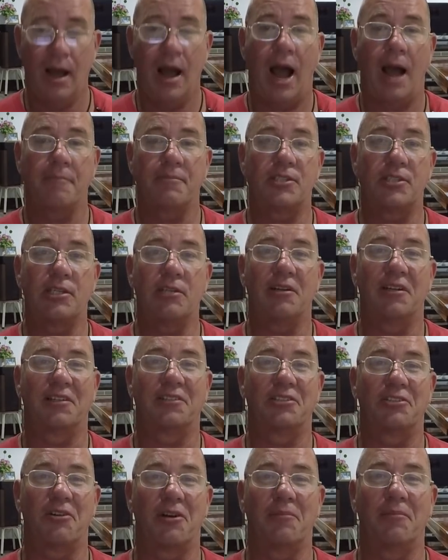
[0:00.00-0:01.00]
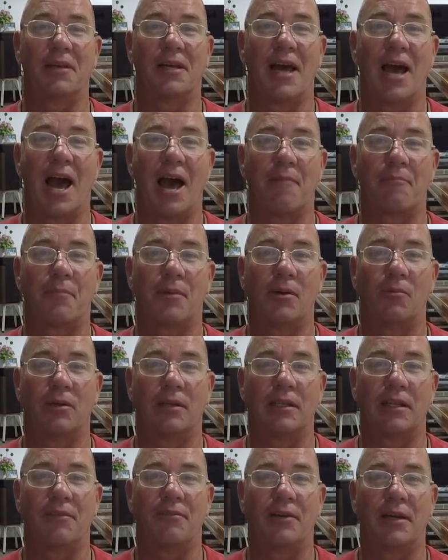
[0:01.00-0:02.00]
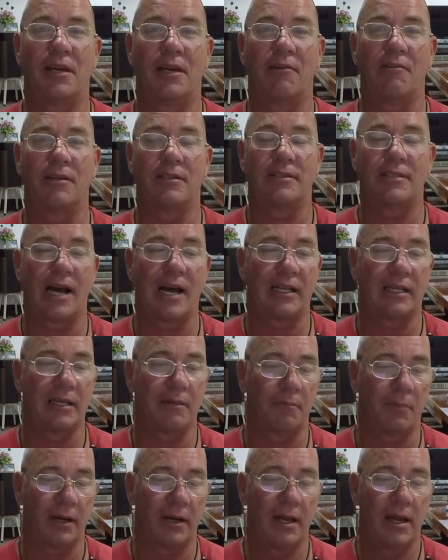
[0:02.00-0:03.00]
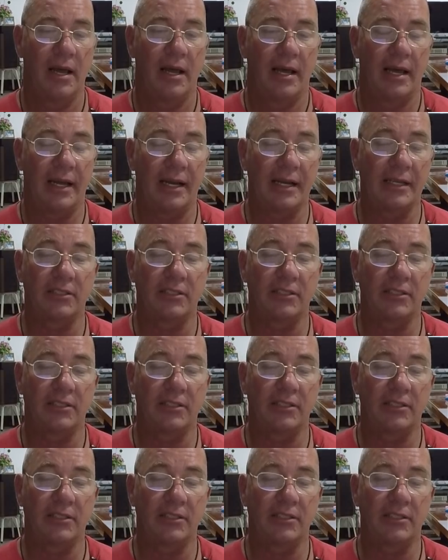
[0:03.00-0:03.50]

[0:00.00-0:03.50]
I'm still extremely happy with living here in Thailand, but it is